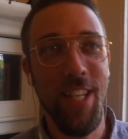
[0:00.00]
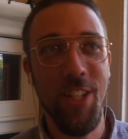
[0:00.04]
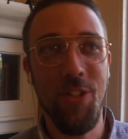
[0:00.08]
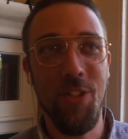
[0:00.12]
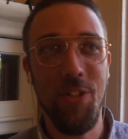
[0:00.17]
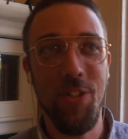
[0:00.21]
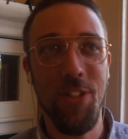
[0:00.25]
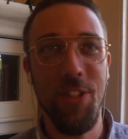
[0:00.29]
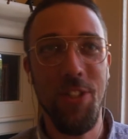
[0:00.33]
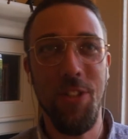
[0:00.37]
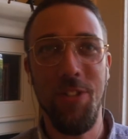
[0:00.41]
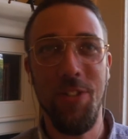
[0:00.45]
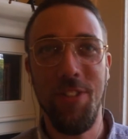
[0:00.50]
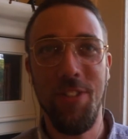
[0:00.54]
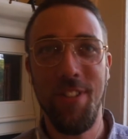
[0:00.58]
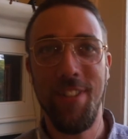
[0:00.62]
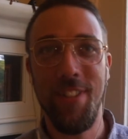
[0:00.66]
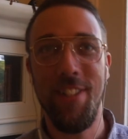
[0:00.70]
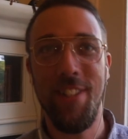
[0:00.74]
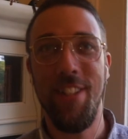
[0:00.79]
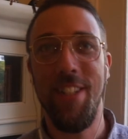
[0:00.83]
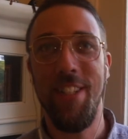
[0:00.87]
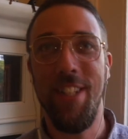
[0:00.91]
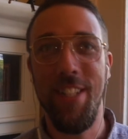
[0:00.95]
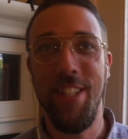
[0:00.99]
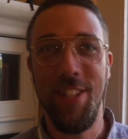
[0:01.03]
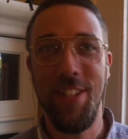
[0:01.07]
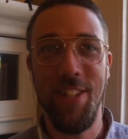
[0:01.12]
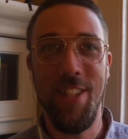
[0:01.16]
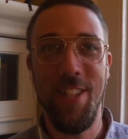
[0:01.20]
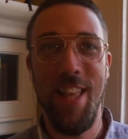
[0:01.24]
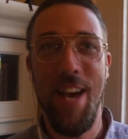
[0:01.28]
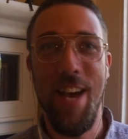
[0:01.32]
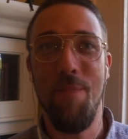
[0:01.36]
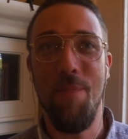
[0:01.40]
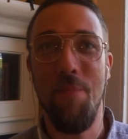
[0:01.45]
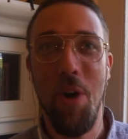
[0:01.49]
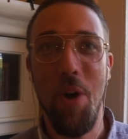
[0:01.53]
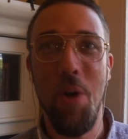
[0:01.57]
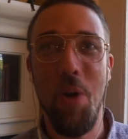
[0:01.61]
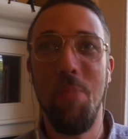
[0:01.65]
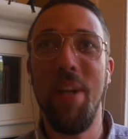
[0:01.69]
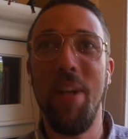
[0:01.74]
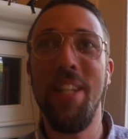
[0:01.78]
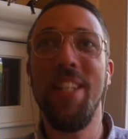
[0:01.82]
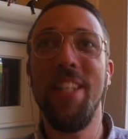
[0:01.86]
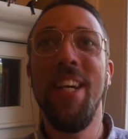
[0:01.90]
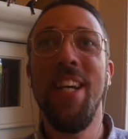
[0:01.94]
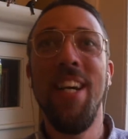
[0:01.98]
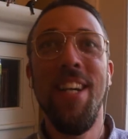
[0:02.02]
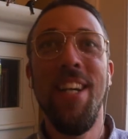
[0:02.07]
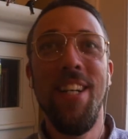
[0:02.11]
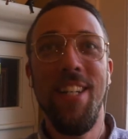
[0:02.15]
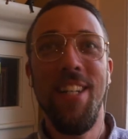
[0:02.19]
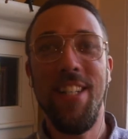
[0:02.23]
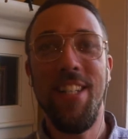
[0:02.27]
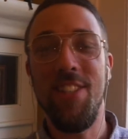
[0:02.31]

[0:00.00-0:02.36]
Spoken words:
introduce into that moment